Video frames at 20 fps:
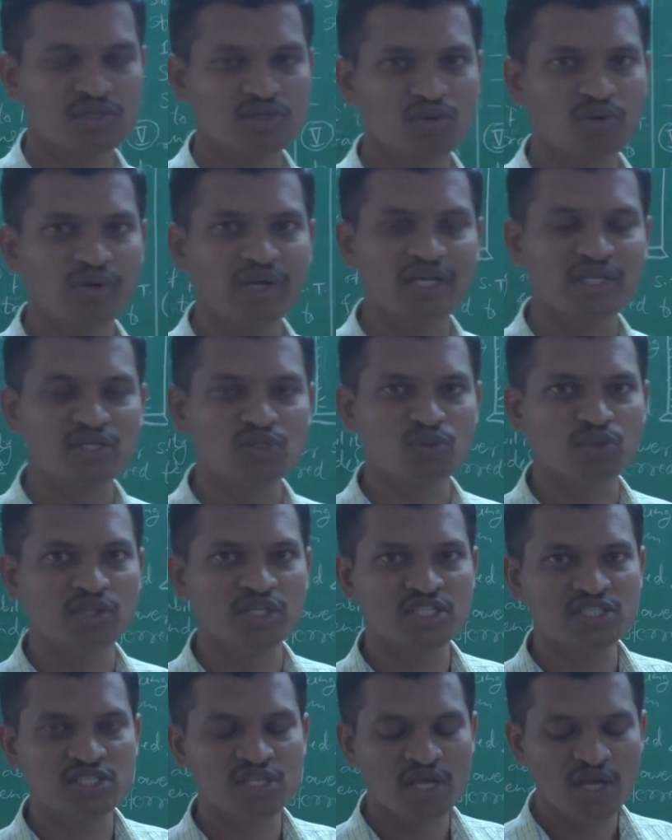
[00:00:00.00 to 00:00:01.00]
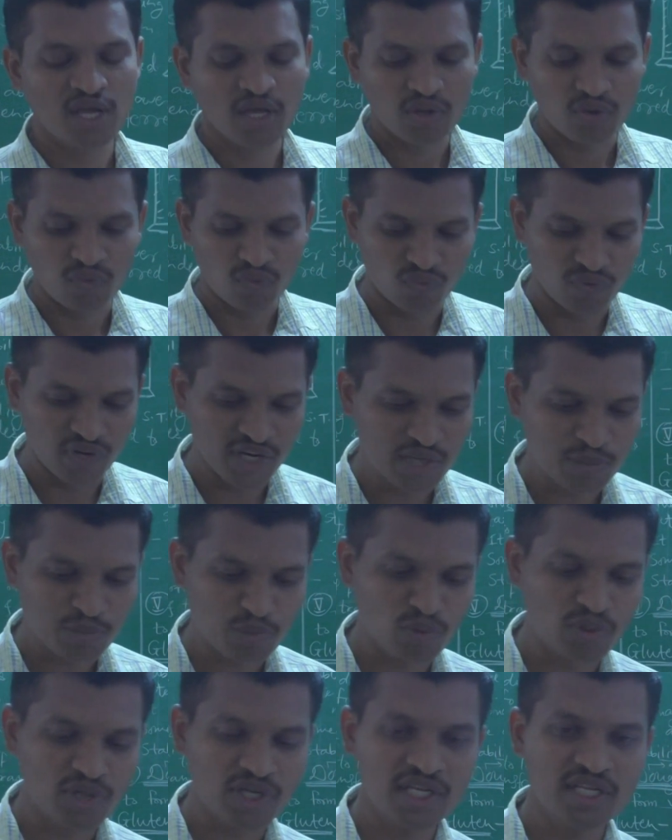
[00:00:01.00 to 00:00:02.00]
Okay, so this wheat
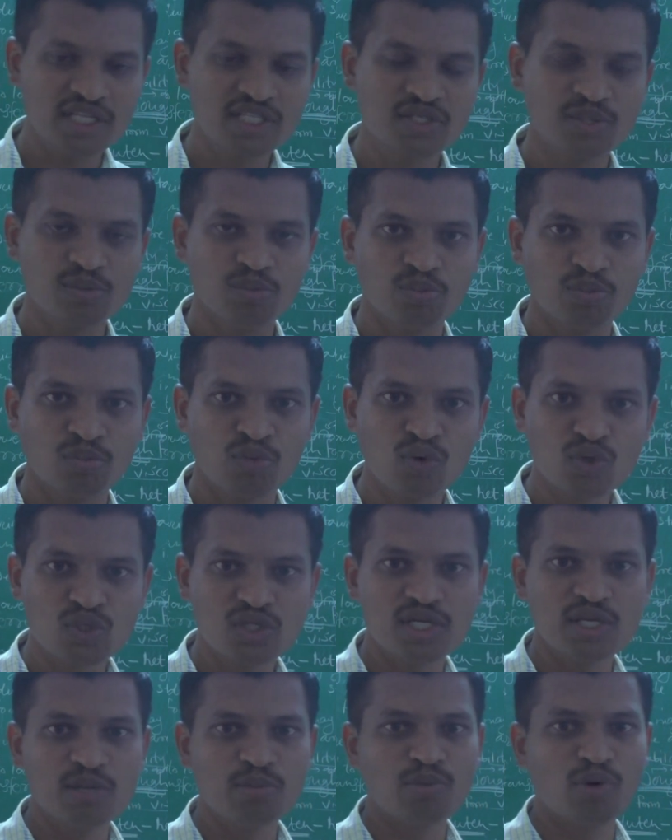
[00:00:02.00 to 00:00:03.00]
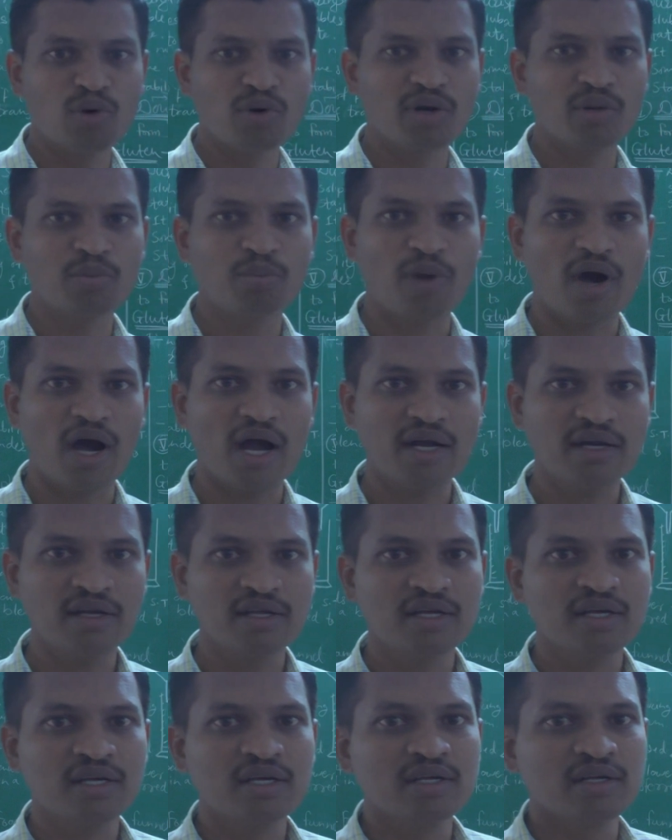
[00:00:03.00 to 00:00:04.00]
protein is mostly important part
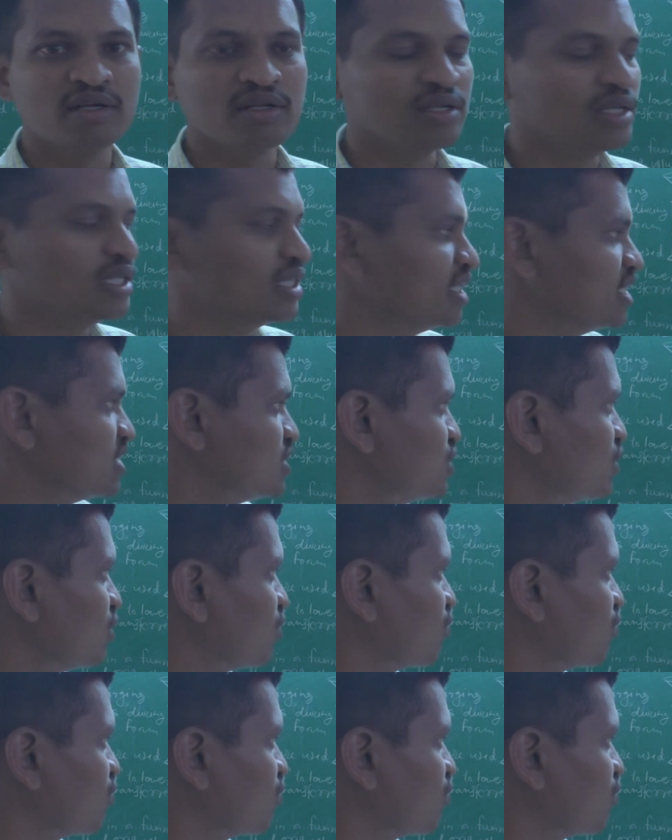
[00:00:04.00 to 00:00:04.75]
in this dough